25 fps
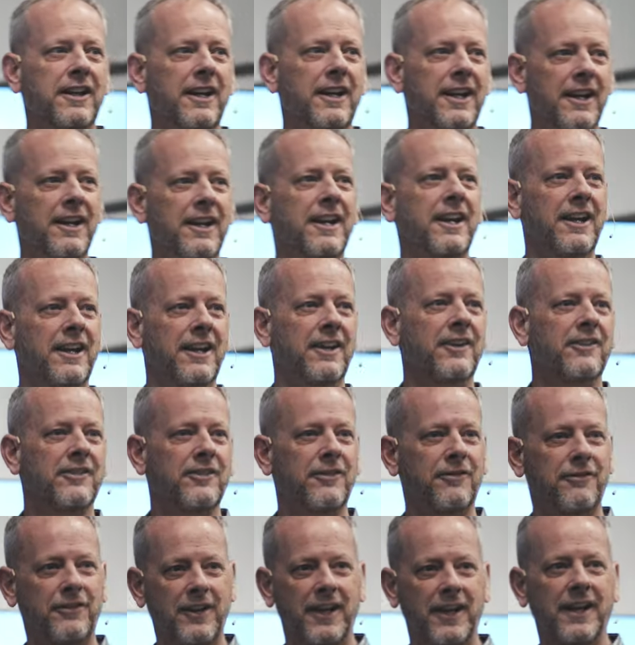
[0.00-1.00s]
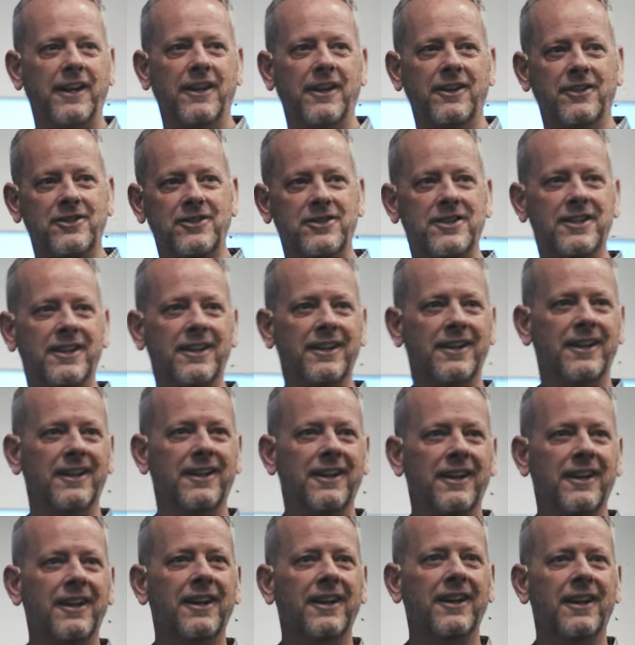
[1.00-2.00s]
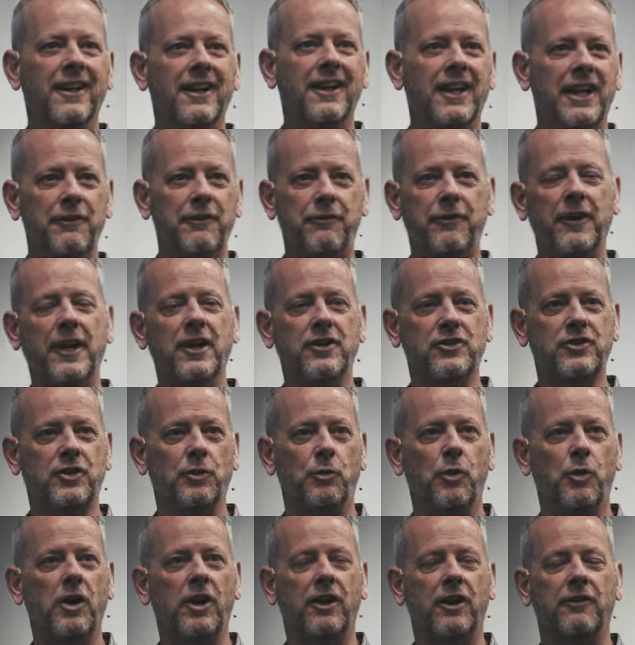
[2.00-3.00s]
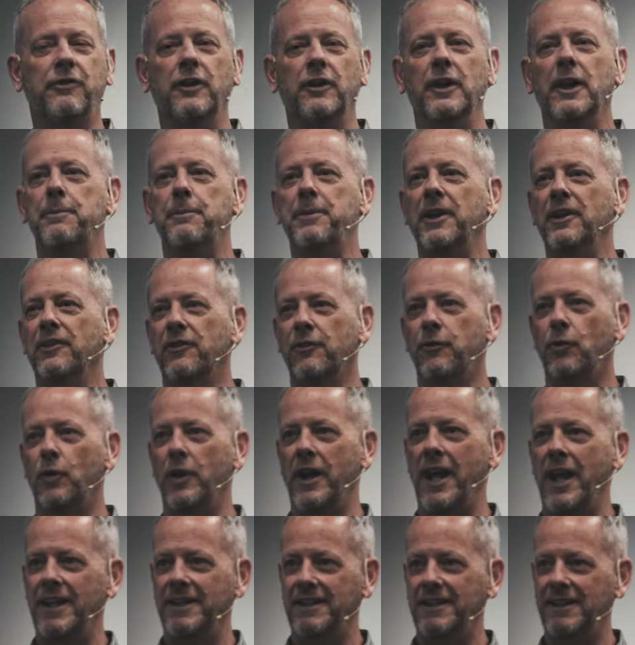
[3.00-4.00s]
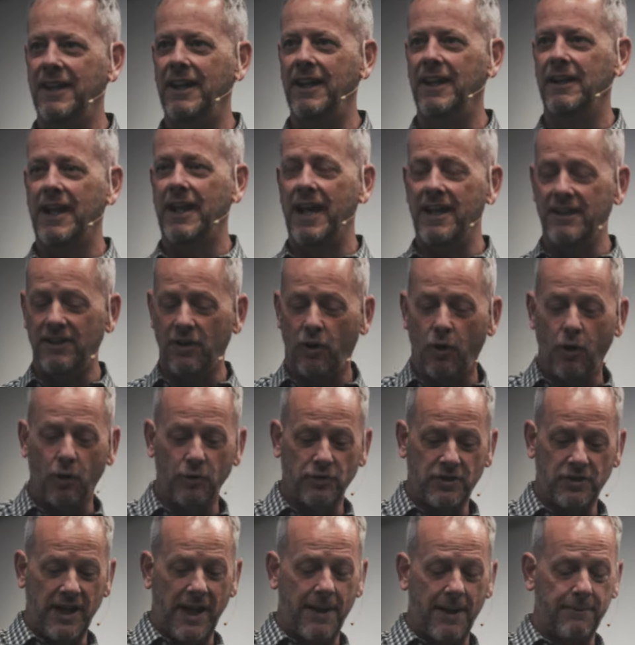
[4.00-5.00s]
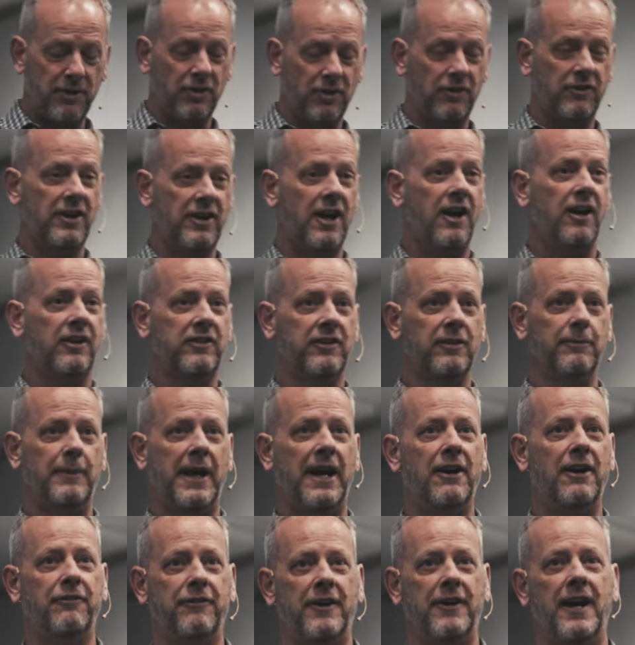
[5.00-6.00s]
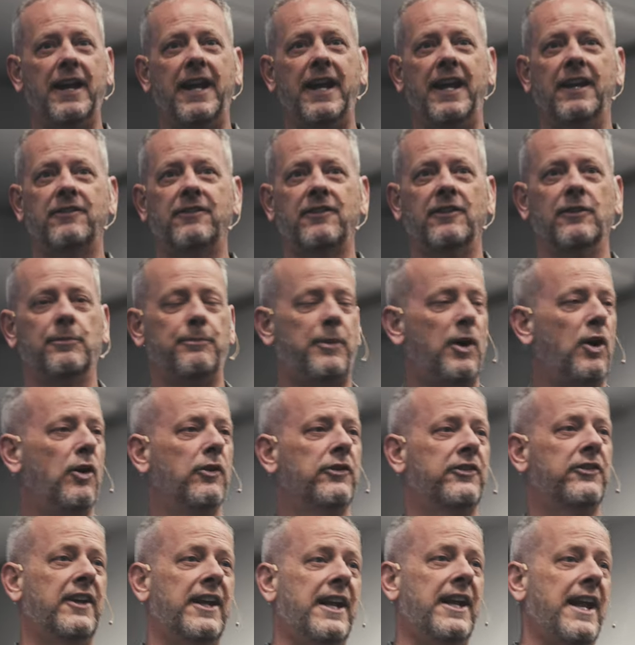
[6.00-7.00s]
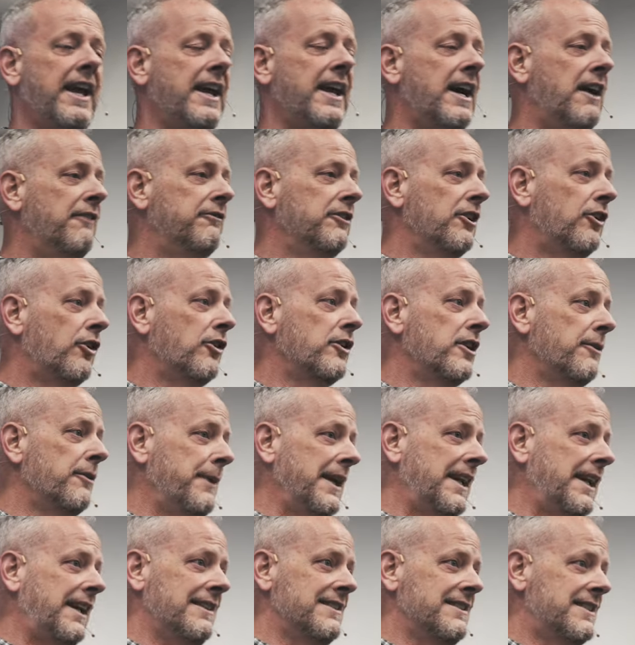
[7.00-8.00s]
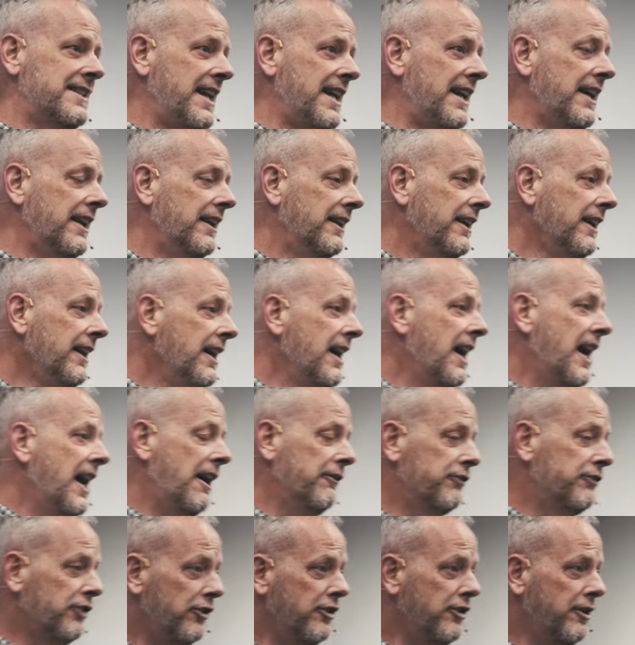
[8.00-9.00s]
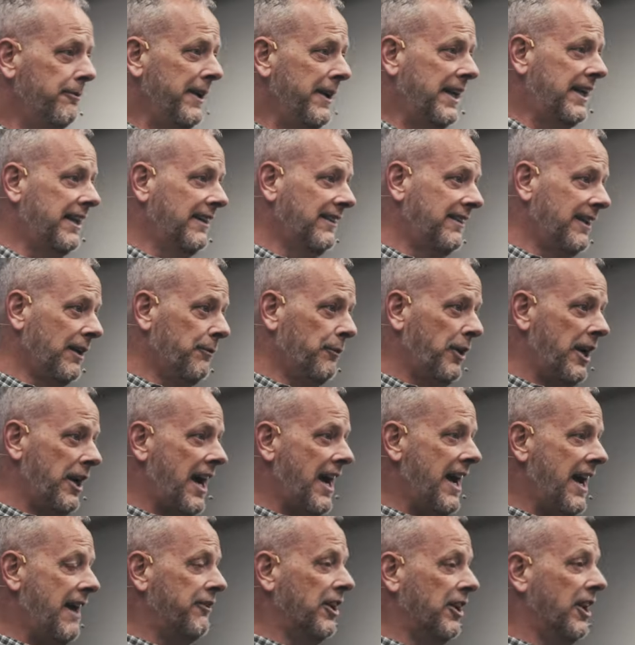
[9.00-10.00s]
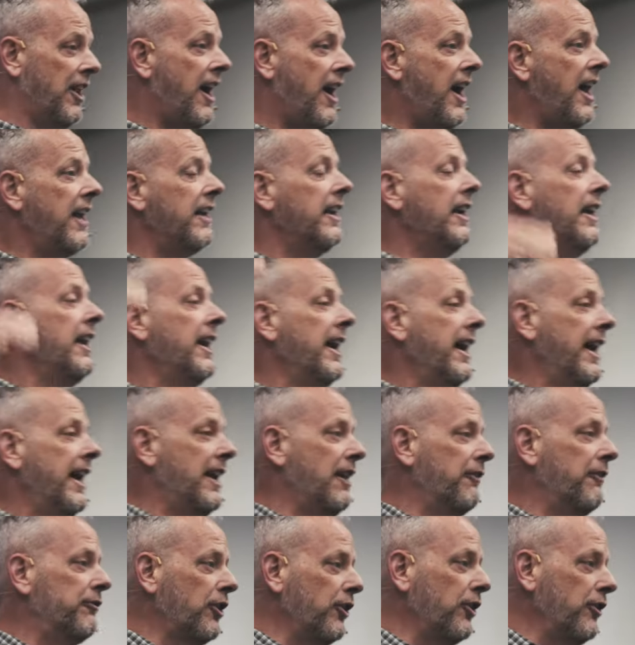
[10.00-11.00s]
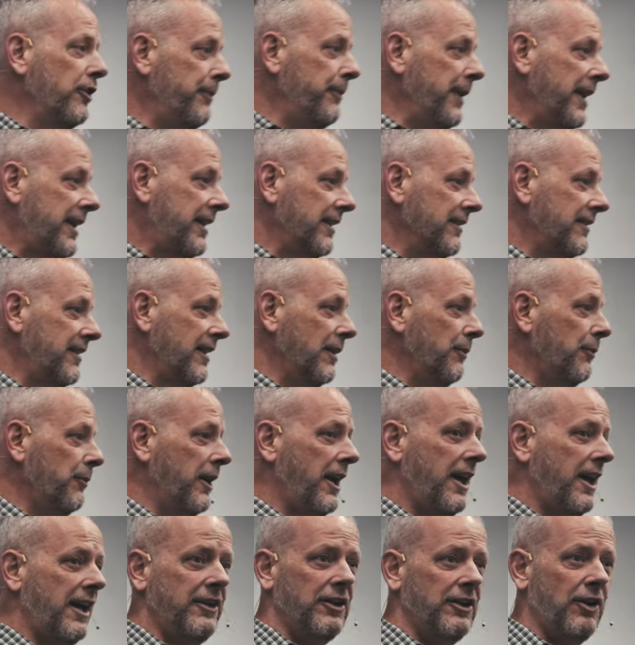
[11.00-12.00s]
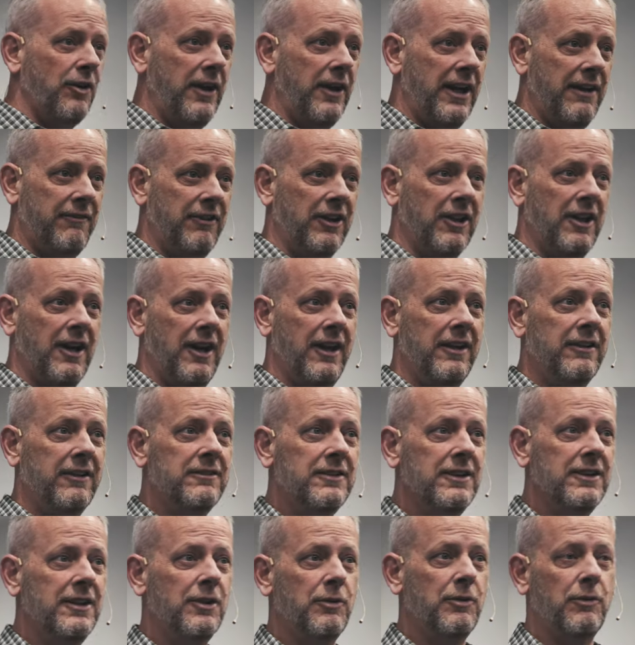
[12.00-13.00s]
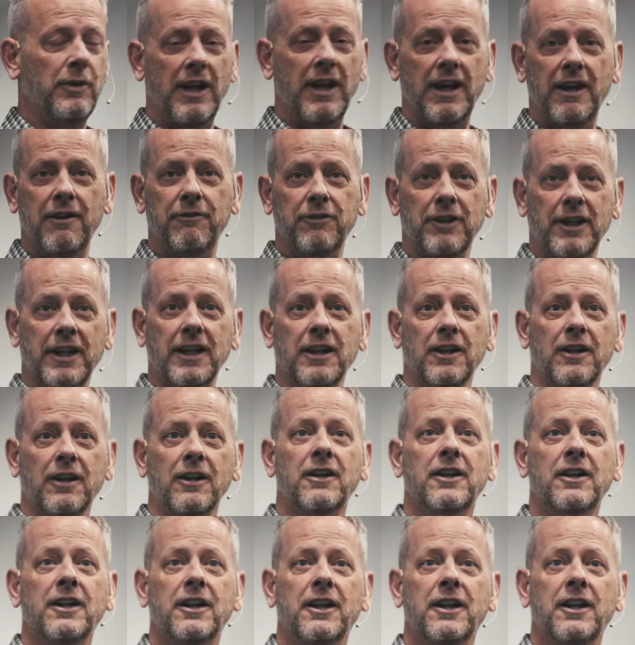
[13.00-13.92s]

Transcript: It is finished." He finished the work. Philippians 4:19, that whole chapter talks about finances. Paul said, "Hey, I've learned to be content. I've learned to be content when I have a lot, and I've learned to be content when I don't have a lot, when I have little."